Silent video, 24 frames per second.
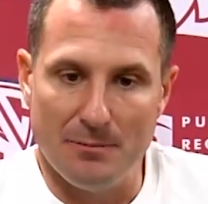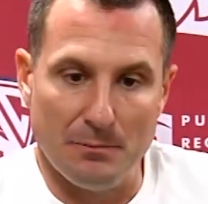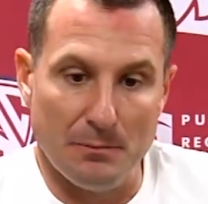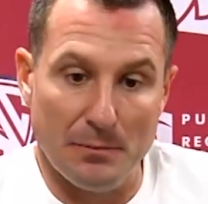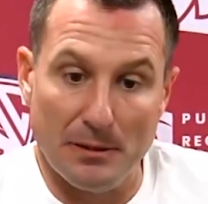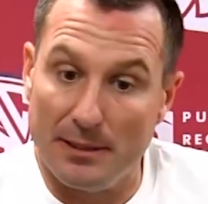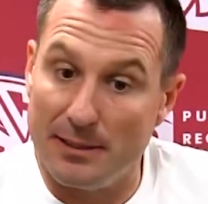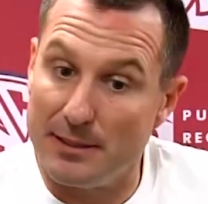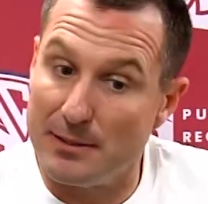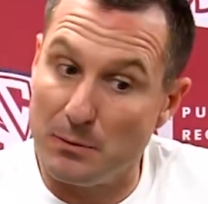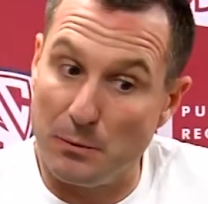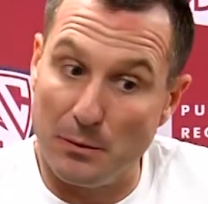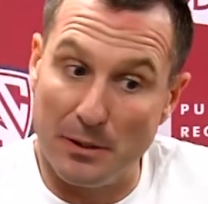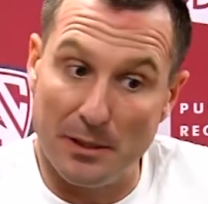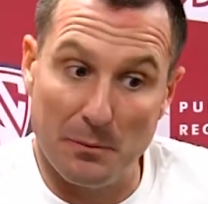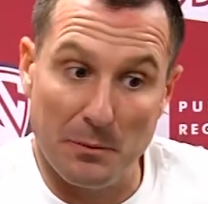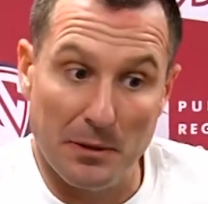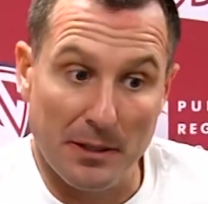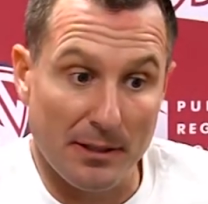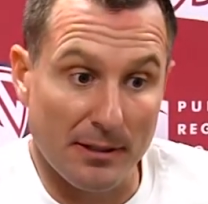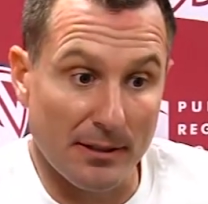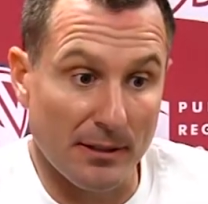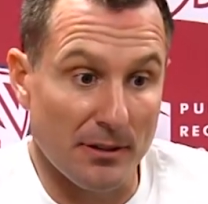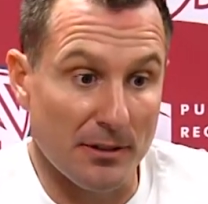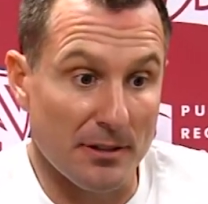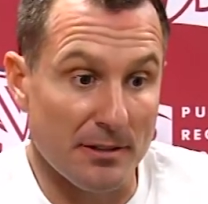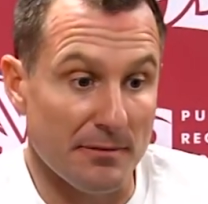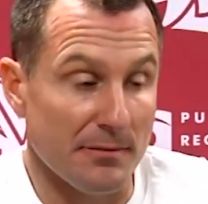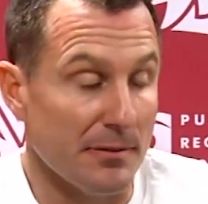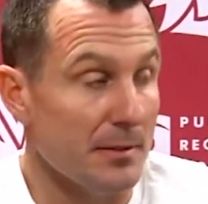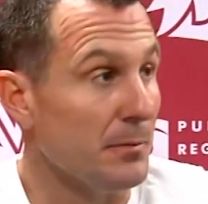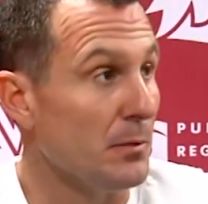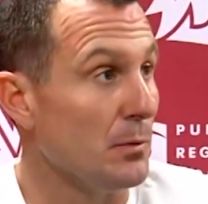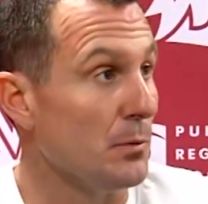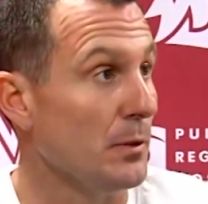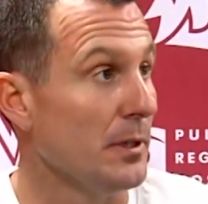But it's way better learning
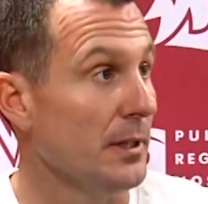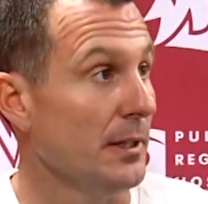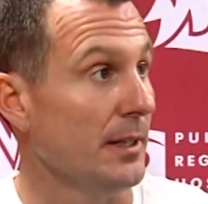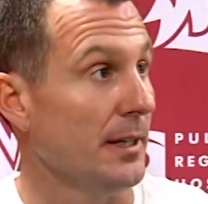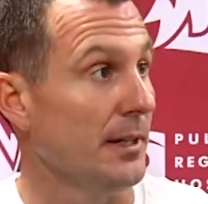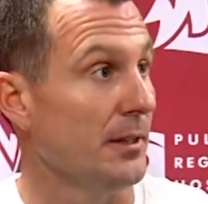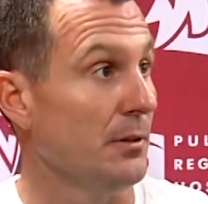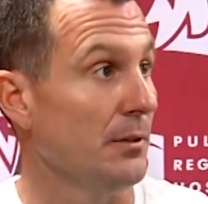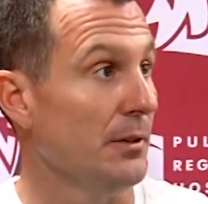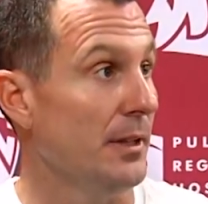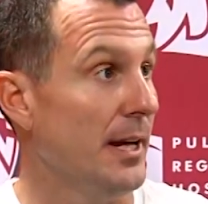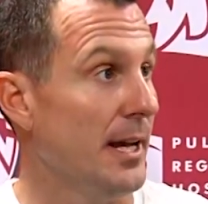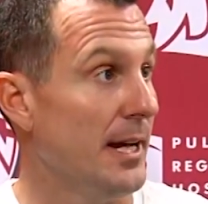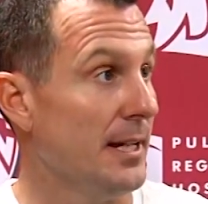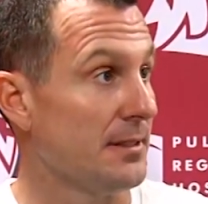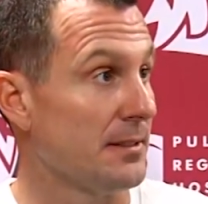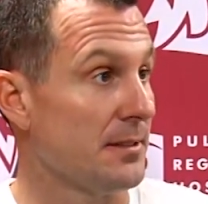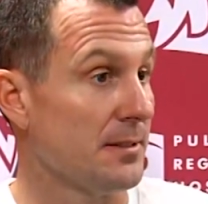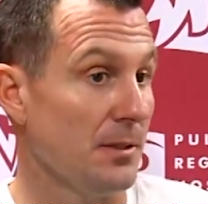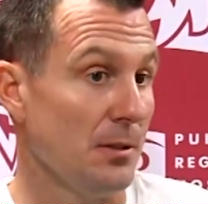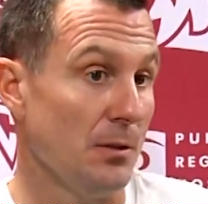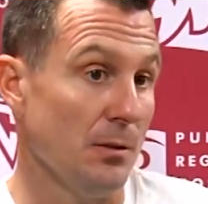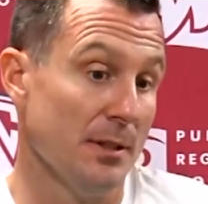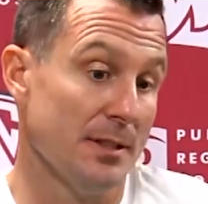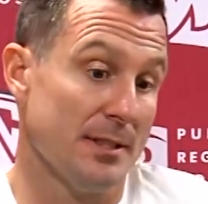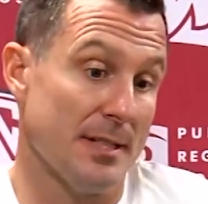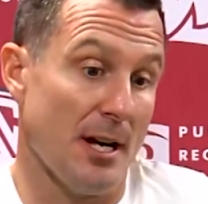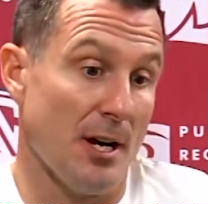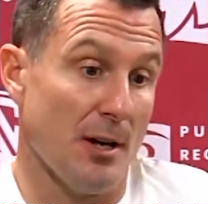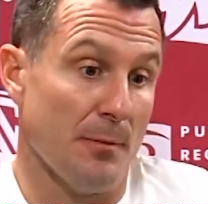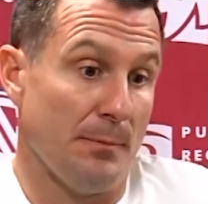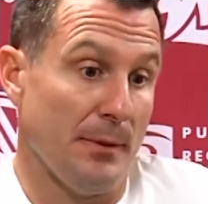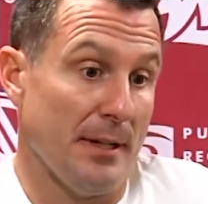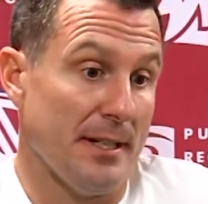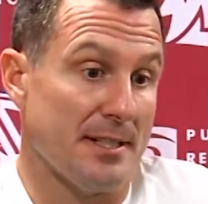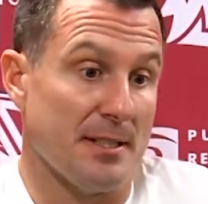from a win. I know that. So this is a
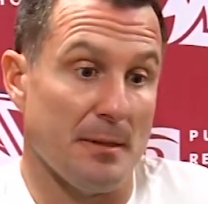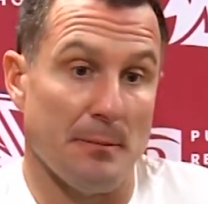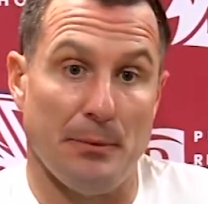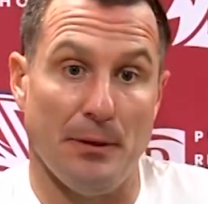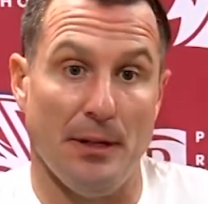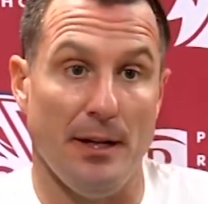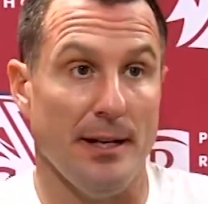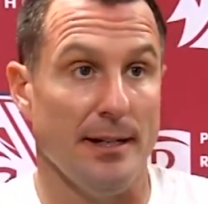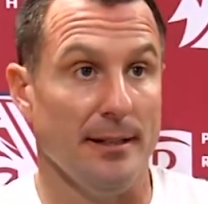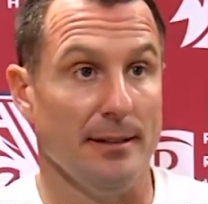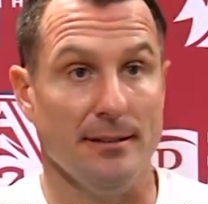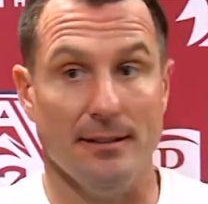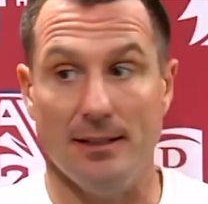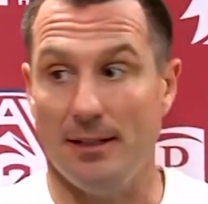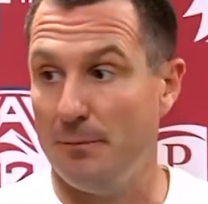hard place to play.